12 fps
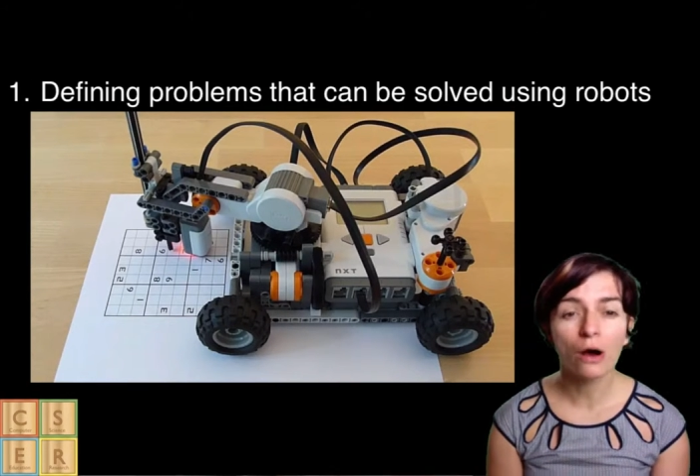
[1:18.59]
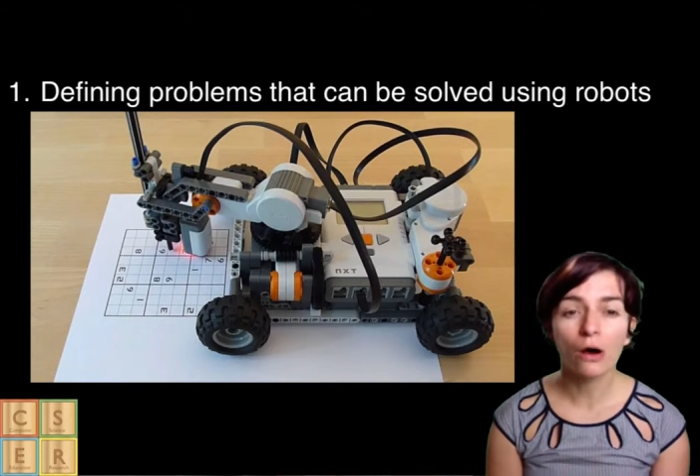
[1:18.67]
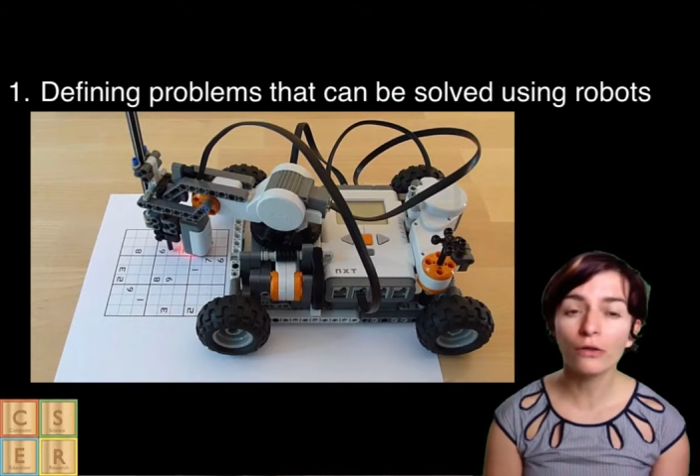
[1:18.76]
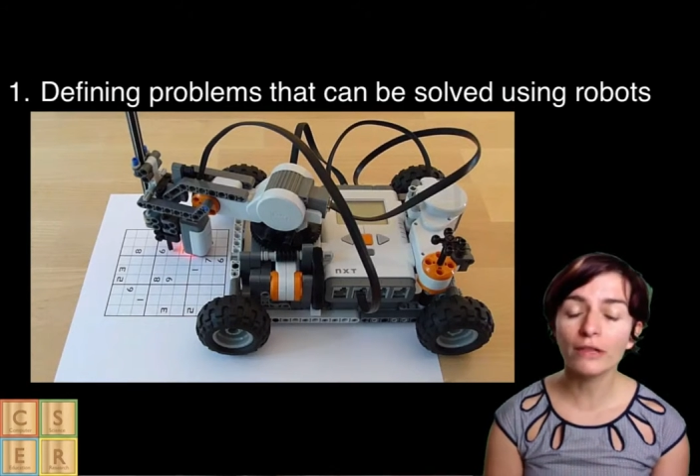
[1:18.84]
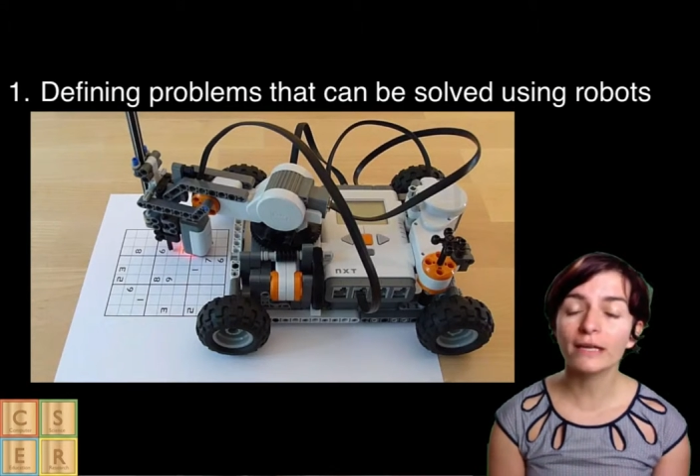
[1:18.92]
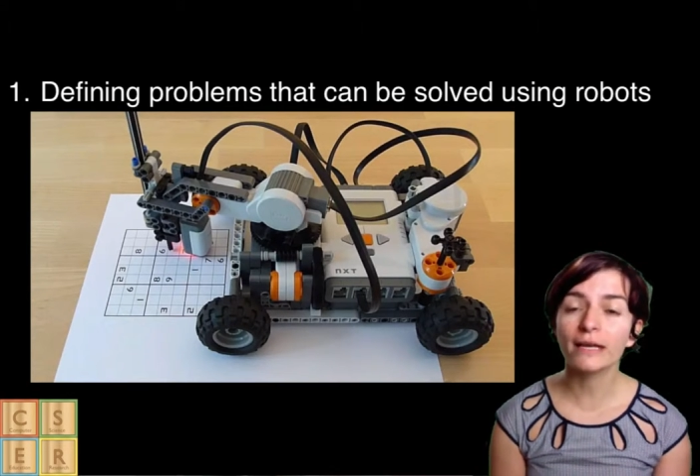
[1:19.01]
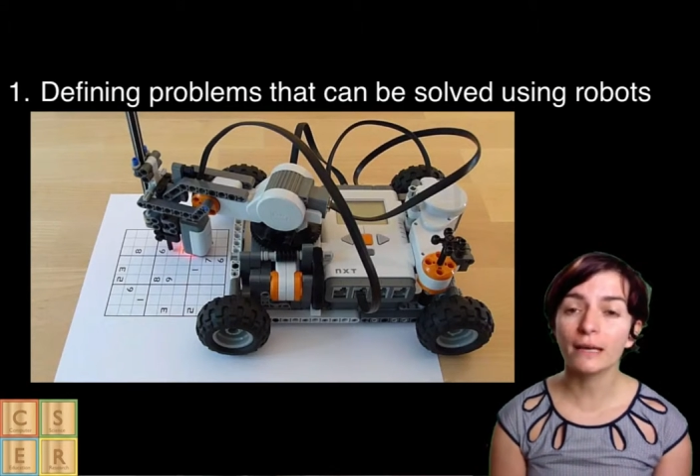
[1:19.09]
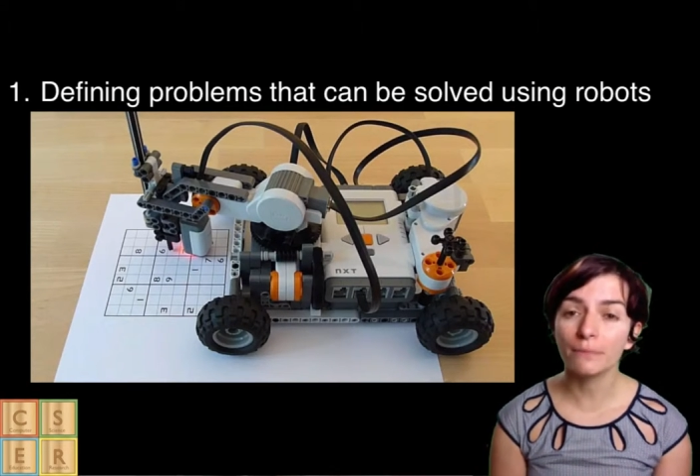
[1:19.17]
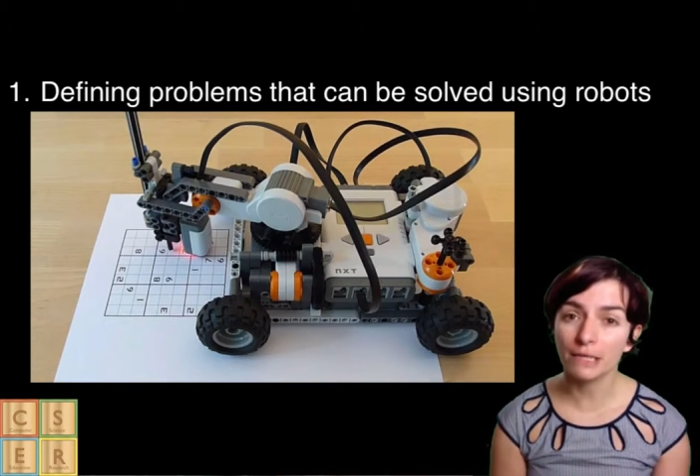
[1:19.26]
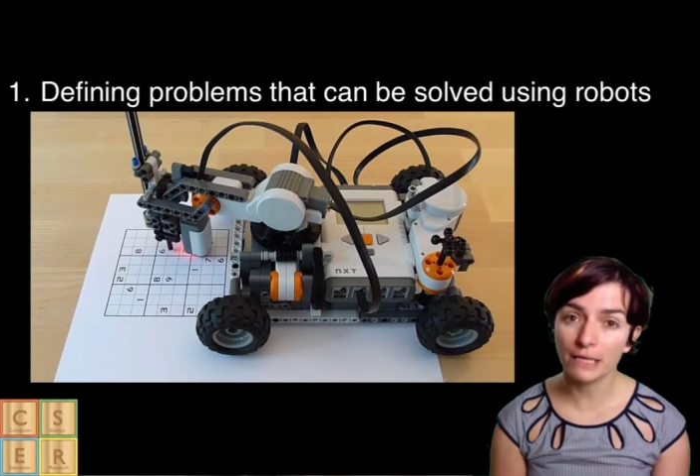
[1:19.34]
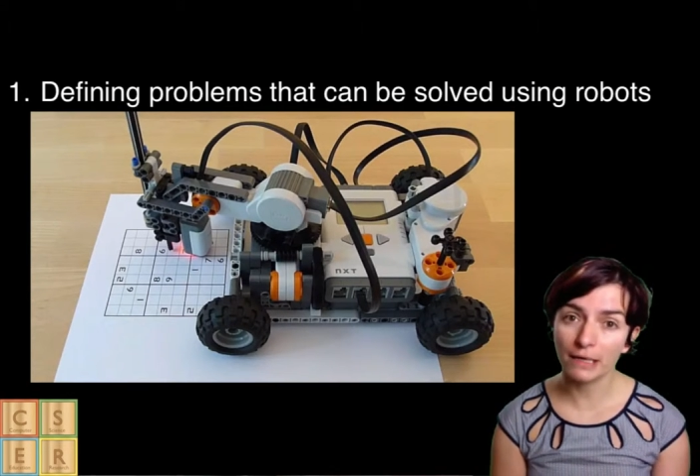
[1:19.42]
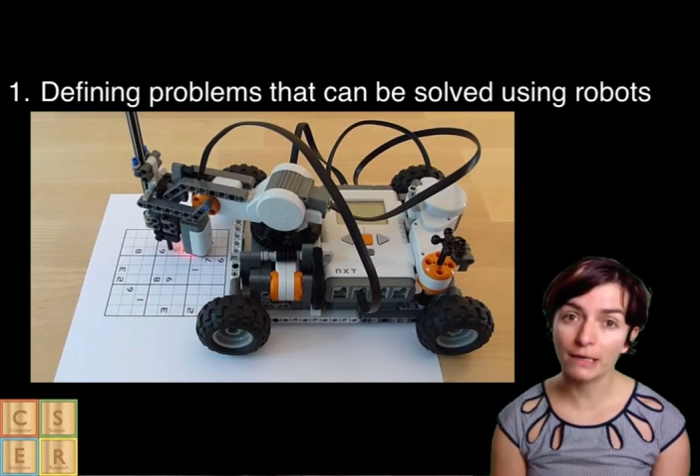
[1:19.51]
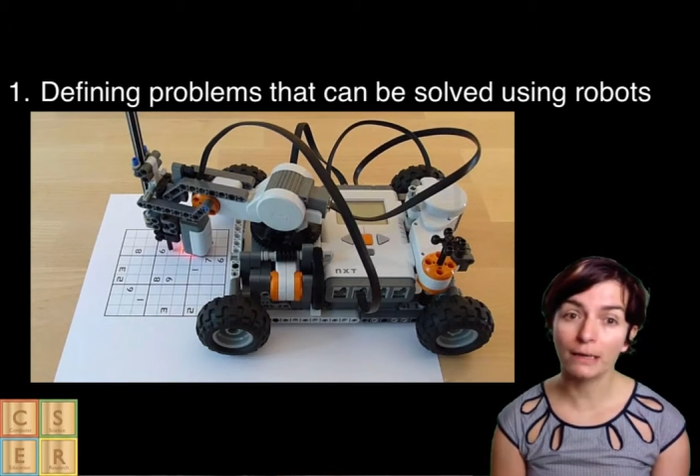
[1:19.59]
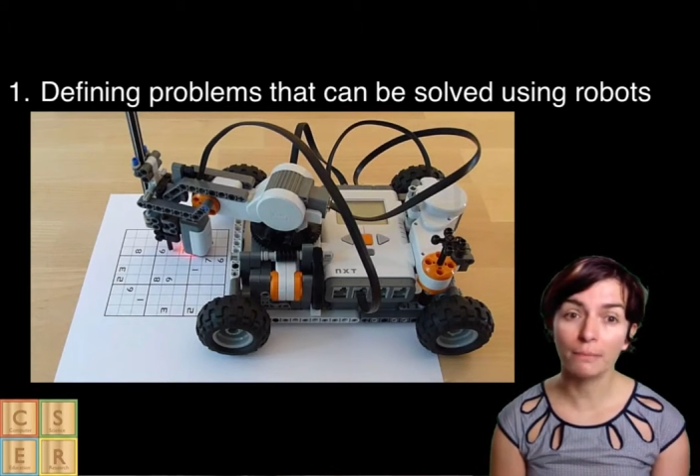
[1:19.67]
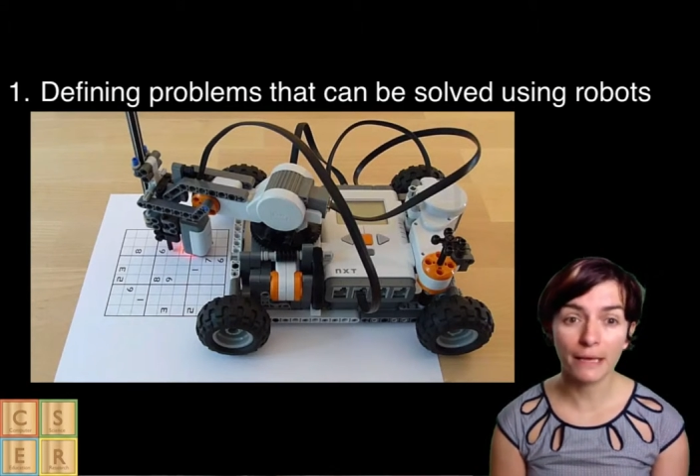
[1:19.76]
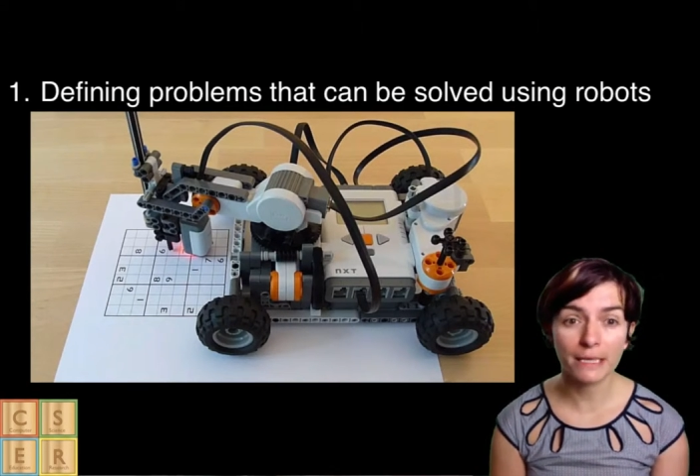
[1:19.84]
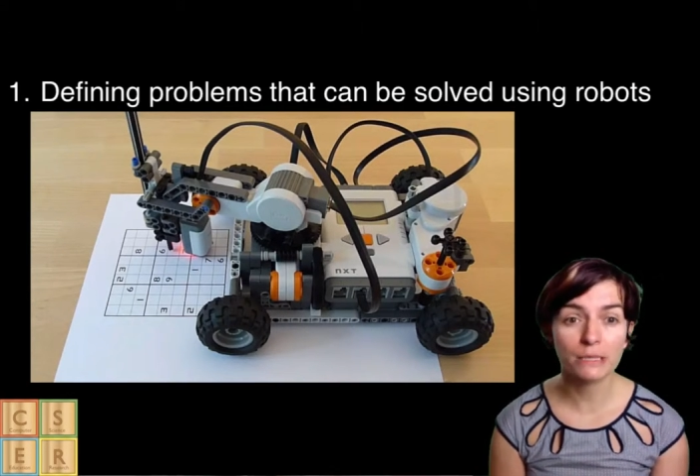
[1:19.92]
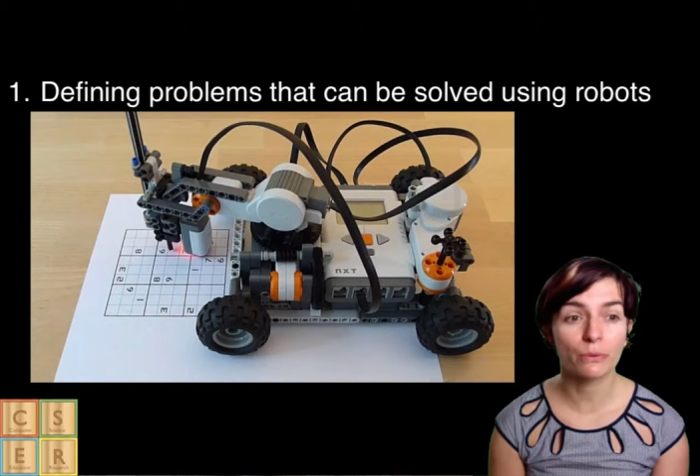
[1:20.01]
or that can be done in a
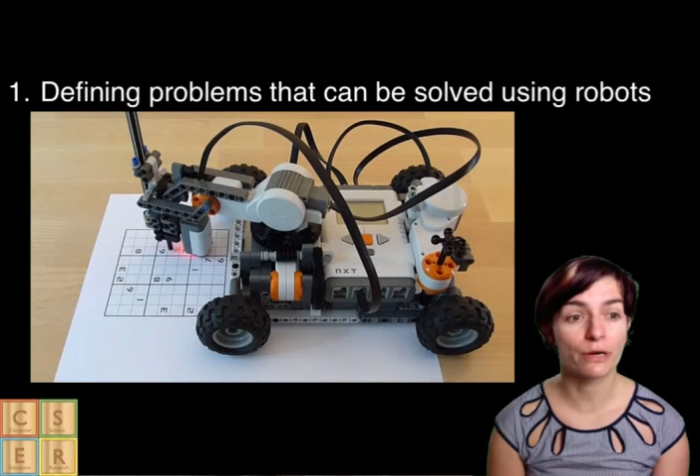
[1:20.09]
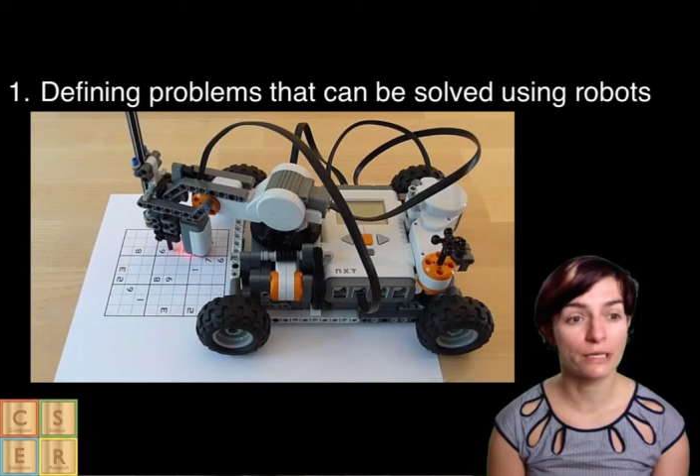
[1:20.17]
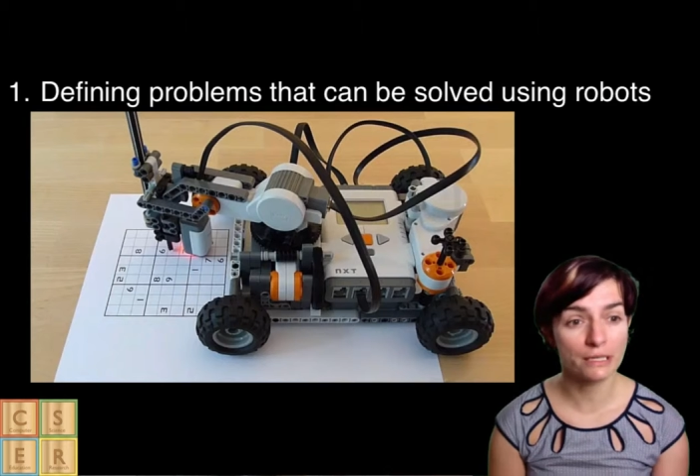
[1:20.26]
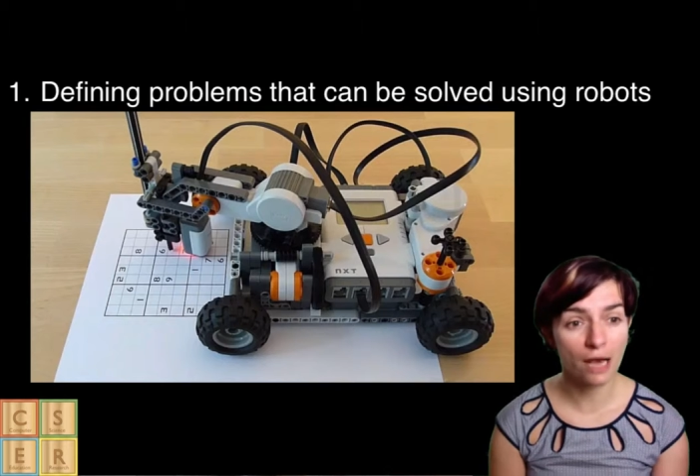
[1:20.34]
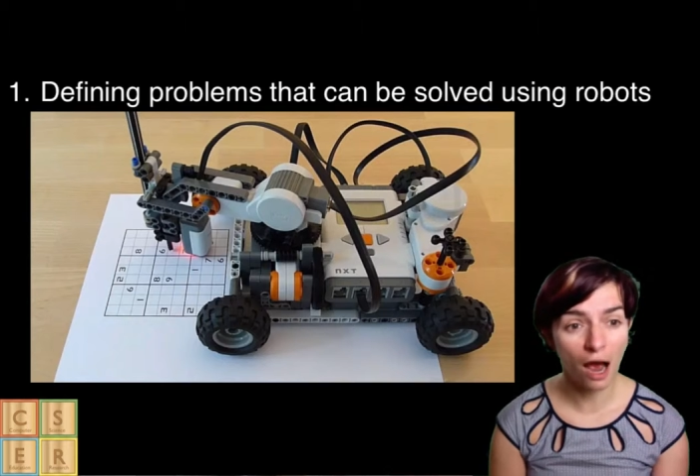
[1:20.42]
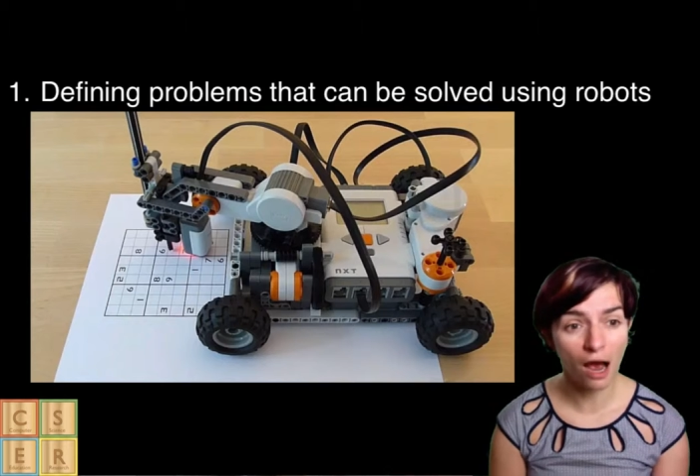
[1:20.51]
place where it's